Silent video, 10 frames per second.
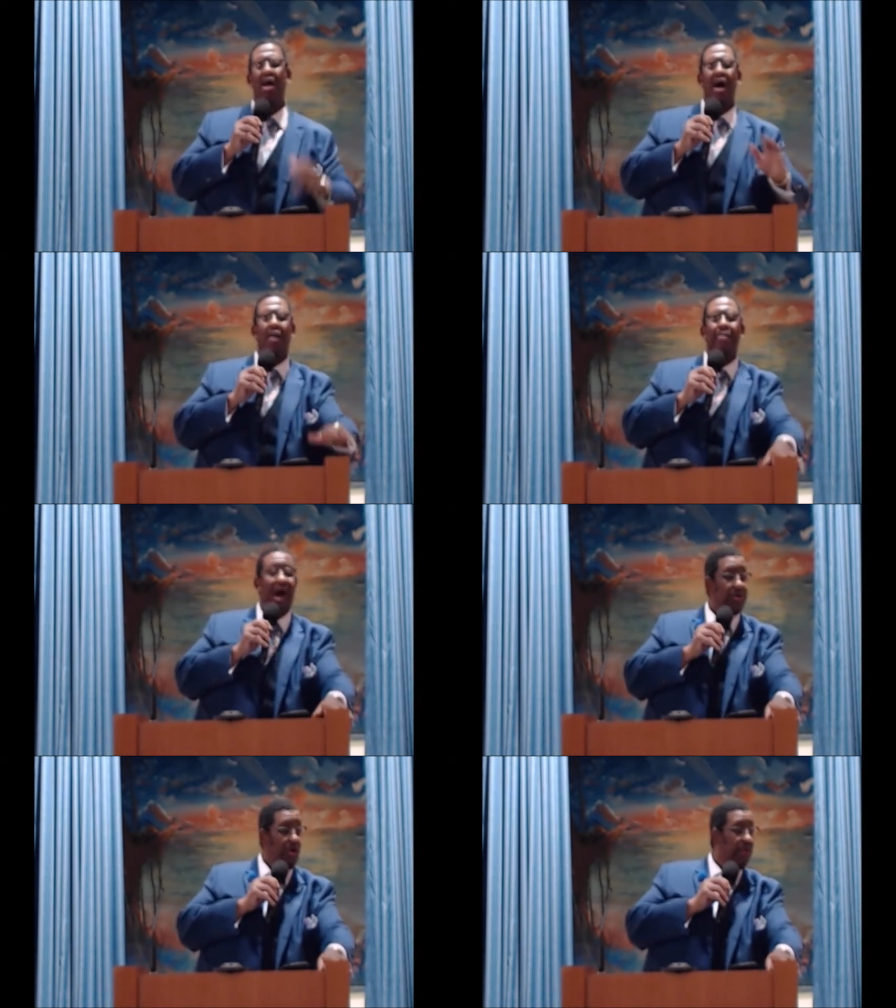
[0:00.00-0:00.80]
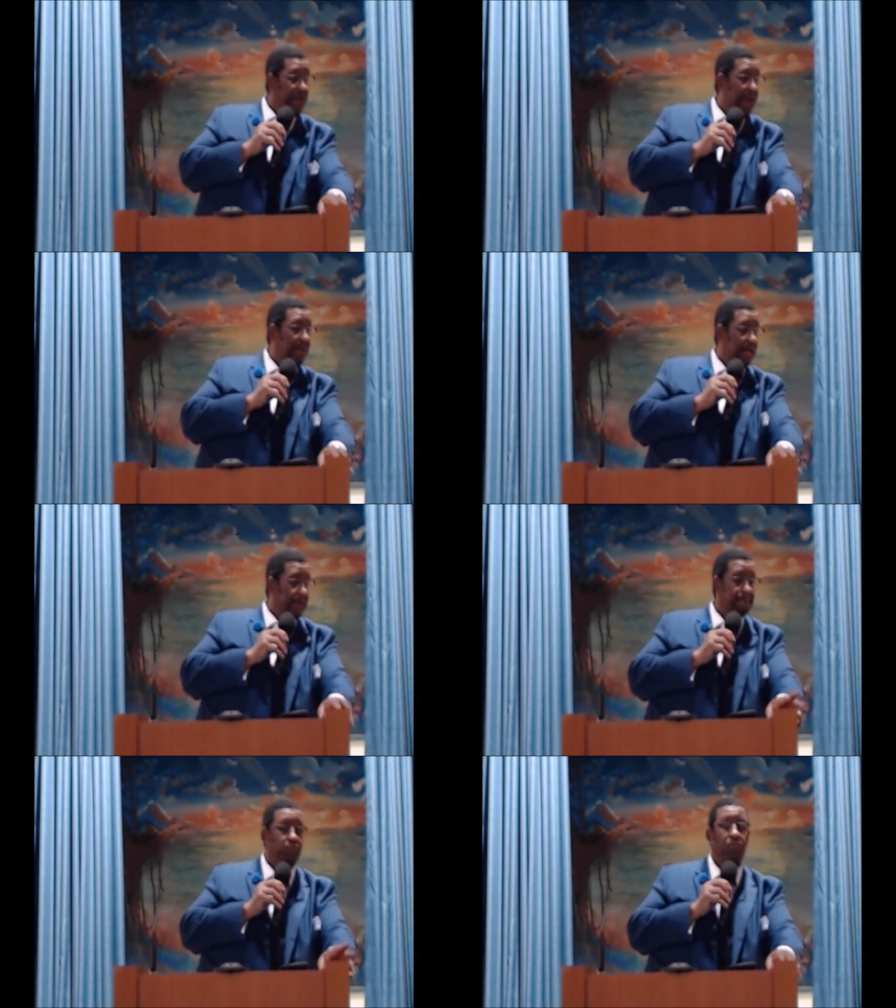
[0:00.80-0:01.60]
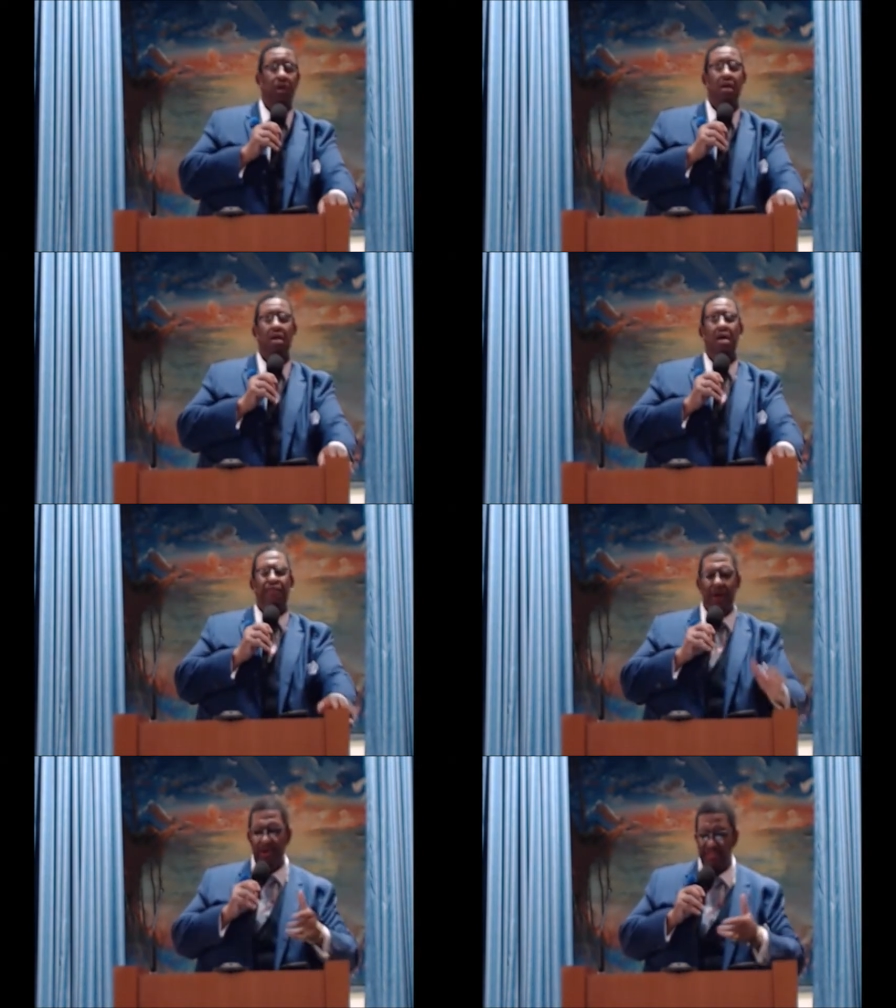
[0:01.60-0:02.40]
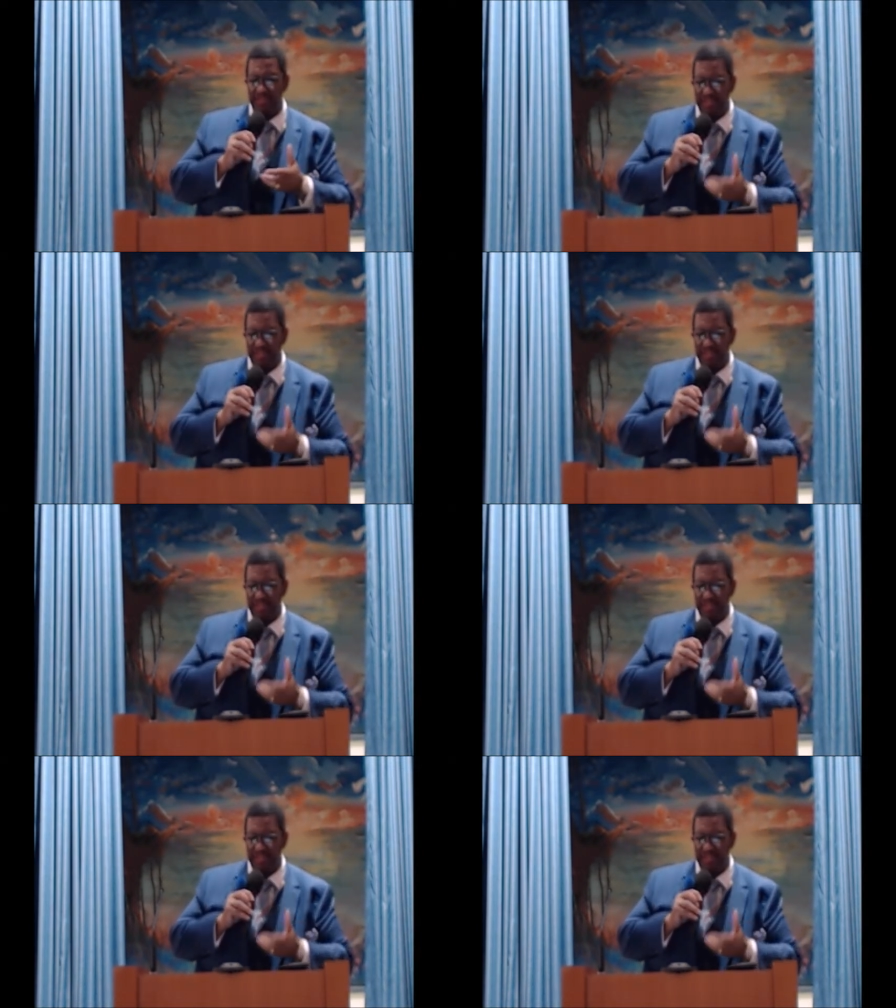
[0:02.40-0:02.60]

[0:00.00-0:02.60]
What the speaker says: about your family. There is